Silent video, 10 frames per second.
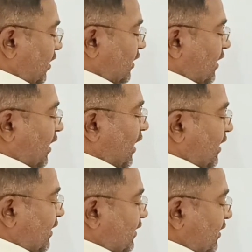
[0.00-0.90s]
learn
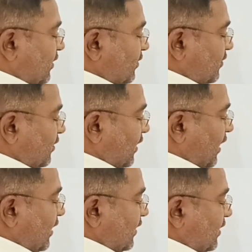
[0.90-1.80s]
regarding
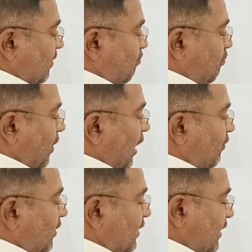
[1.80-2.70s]
the
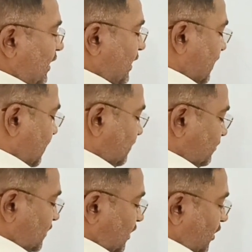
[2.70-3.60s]
poverty.
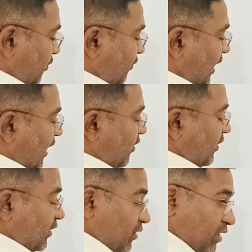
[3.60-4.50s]
We are
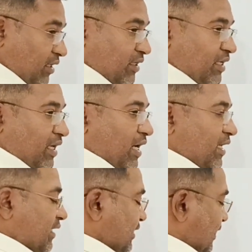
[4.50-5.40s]
going to learn
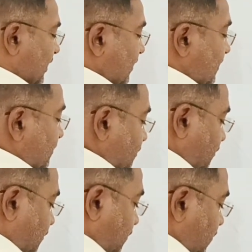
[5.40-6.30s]
regarding the
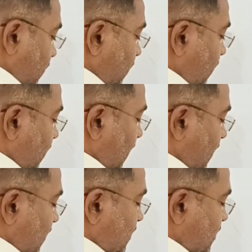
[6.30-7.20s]

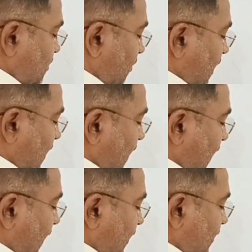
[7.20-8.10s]

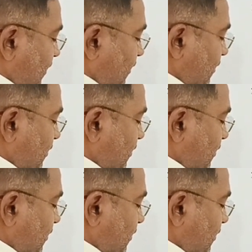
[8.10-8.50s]
smuggling.